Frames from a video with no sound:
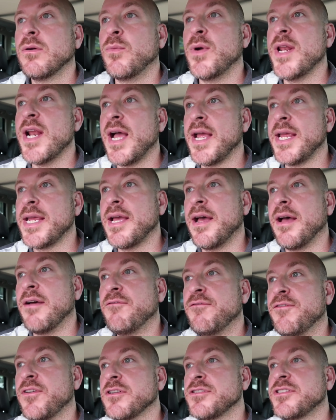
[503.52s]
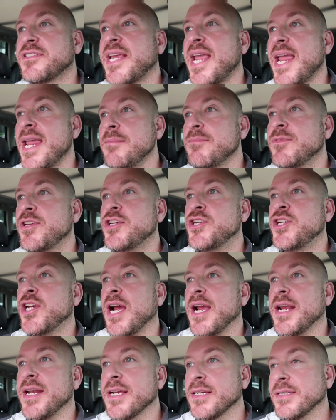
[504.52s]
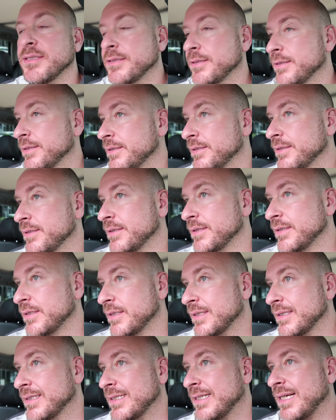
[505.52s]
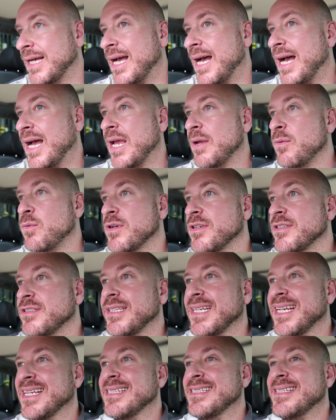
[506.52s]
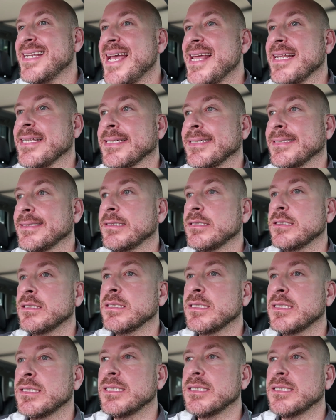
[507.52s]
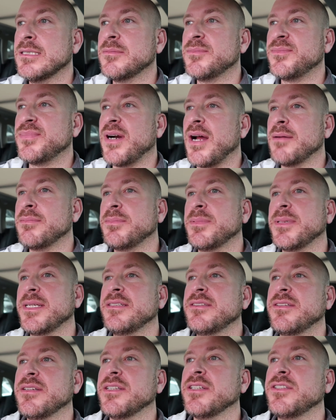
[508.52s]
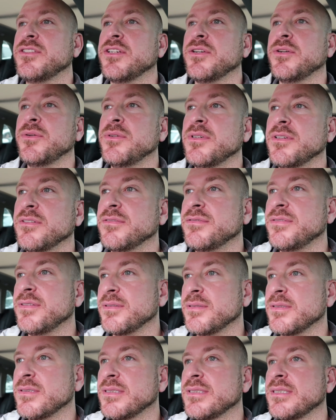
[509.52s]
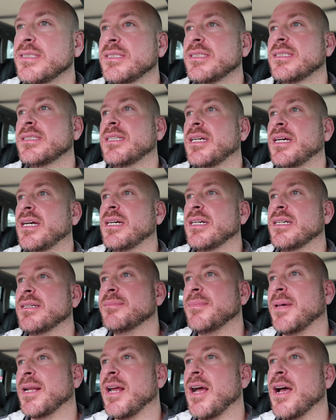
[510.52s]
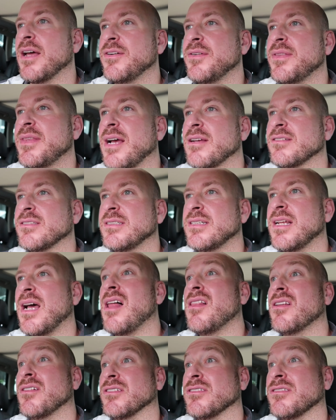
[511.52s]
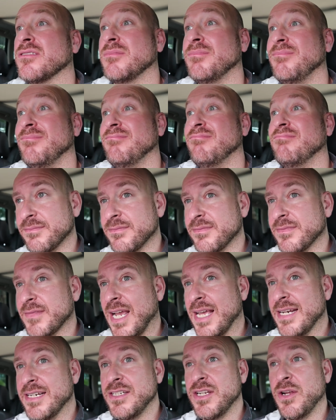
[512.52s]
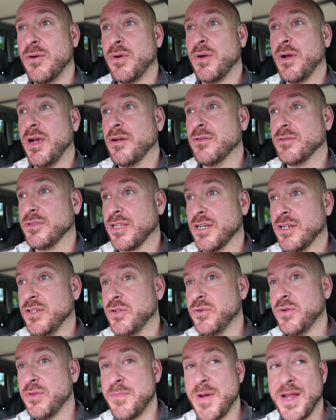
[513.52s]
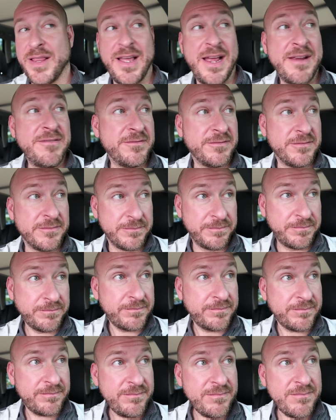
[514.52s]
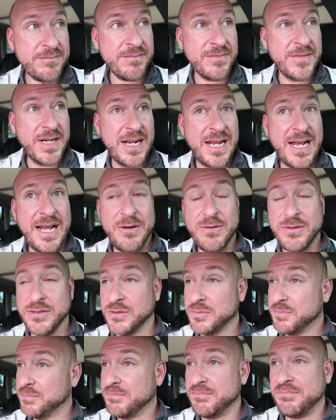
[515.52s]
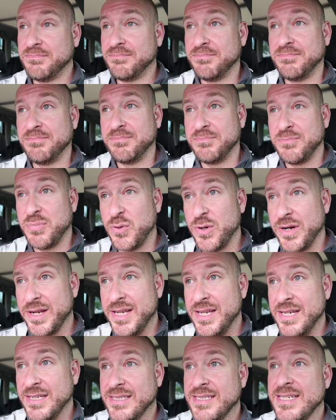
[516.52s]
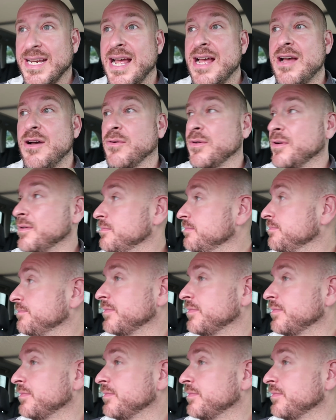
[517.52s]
When I uh, first came to China, I was in debt, probably to the tune of about $100,000. I didn't know what I was gonna do with my life. I was pretty down.